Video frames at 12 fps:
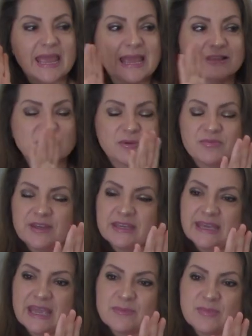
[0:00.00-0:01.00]
end of
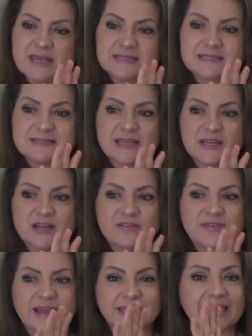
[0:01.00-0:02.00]
the game, instead
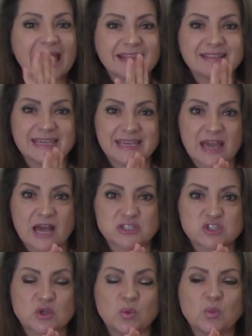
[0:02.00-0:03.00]
of a candy
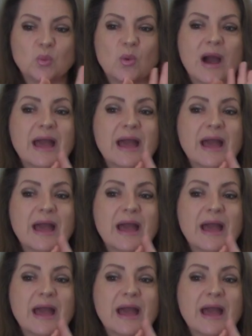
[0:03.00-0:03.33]
castle,